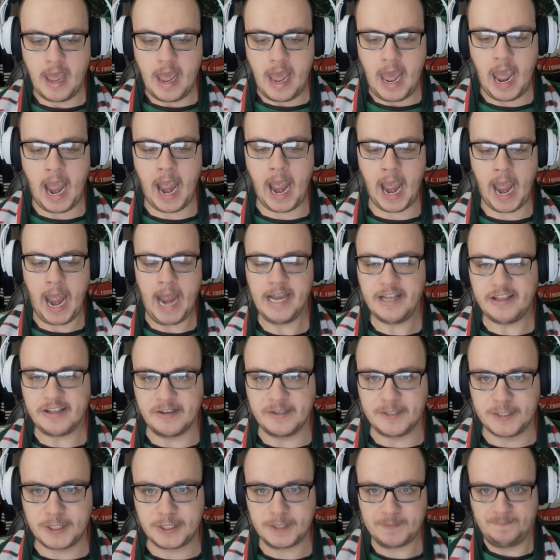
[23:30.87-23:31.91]
had
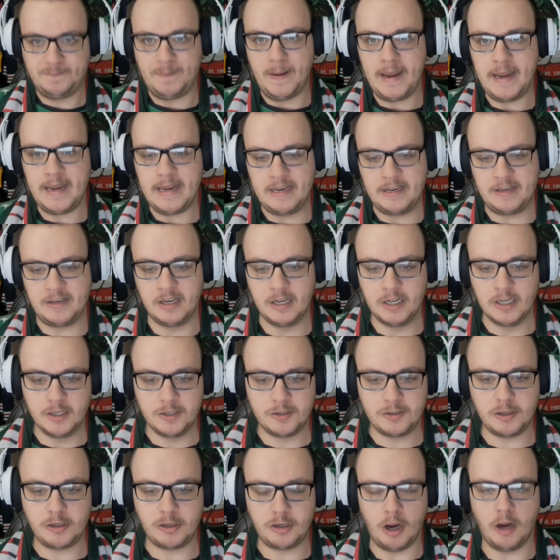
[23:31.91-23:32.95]
the speed
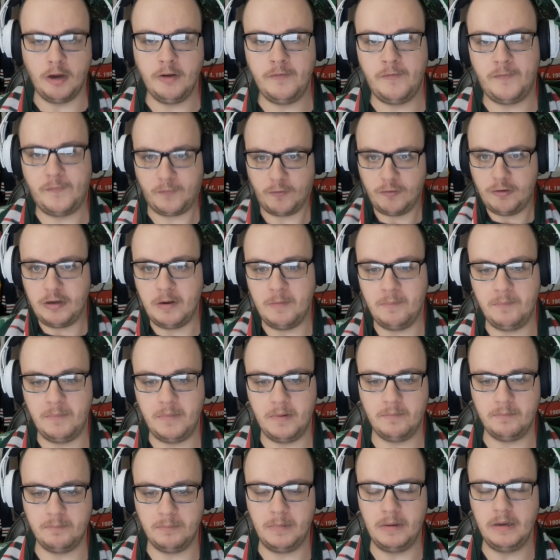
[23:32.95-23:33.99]
to go through
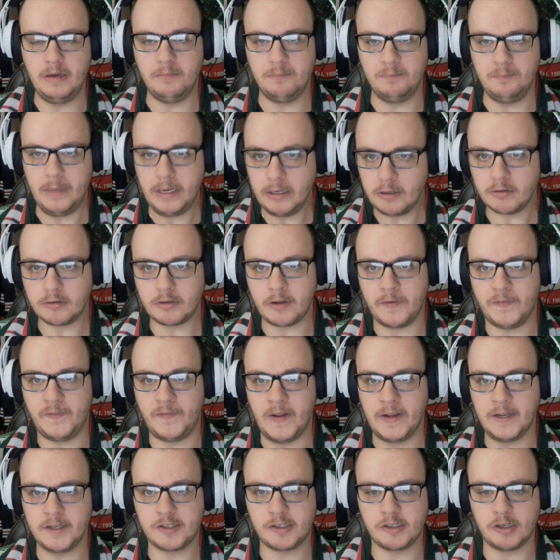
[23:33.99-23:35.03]
the middle
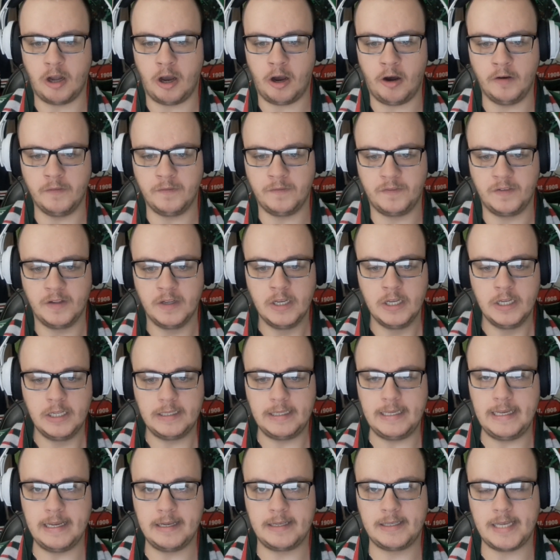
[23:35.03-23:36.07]
defense of
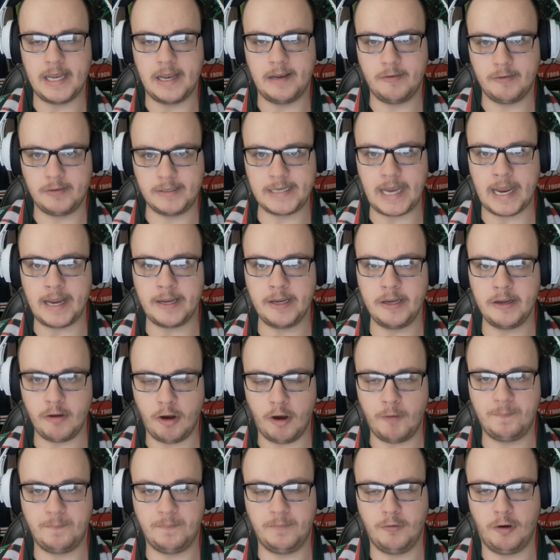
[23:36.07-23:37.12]
the attacking
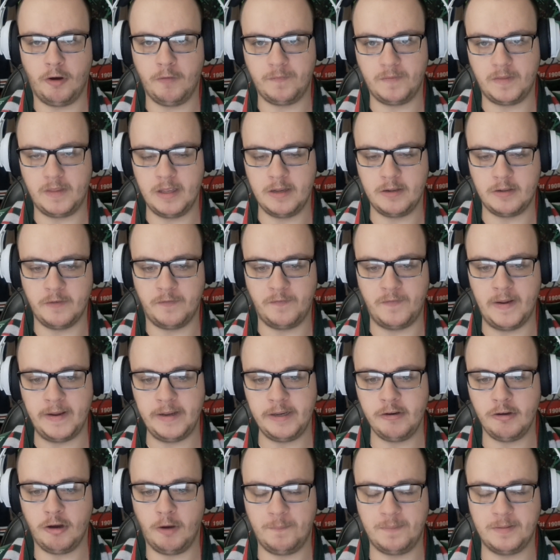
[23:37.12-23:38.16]
of the
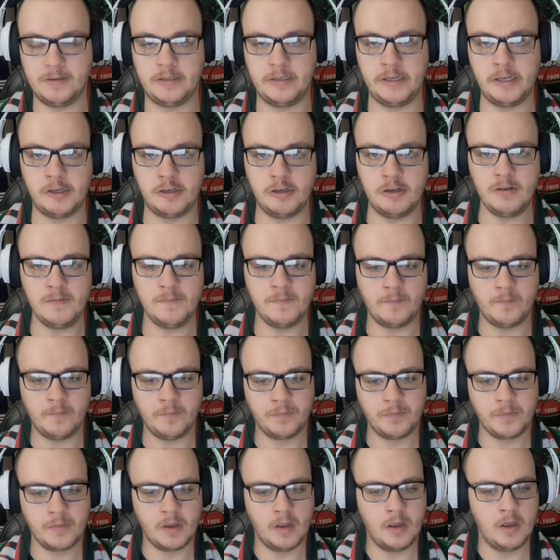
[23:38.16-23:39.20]
defending opposition,
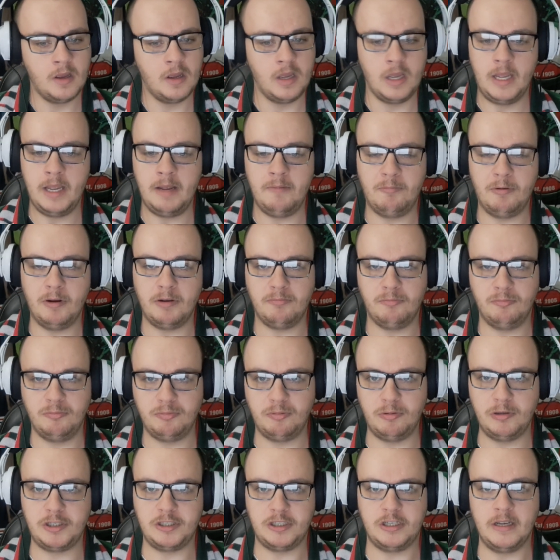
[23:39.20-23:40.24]
and
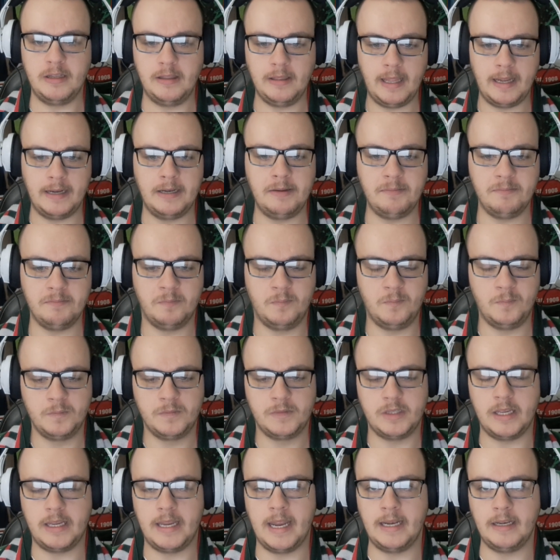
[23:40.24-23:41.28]
which had led him
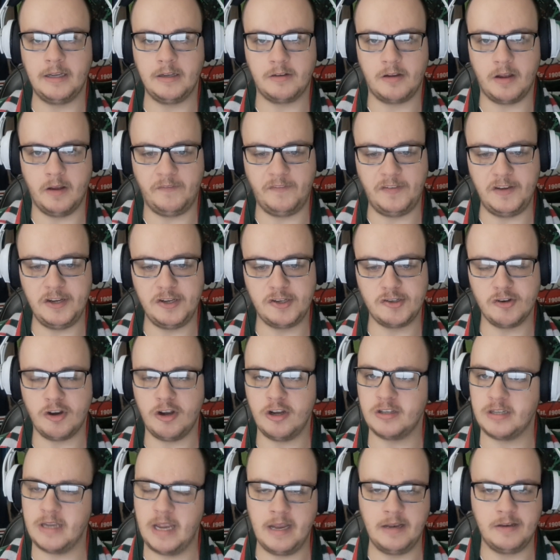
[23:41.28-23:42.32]
to getting a few
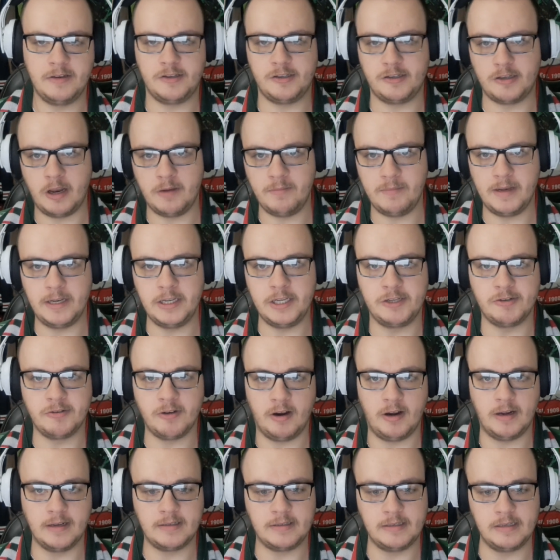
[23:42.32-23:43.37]
tries and so many
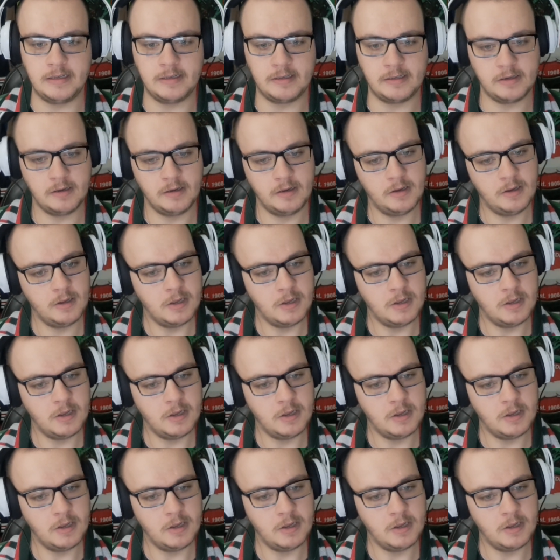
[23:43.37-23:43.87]
tries.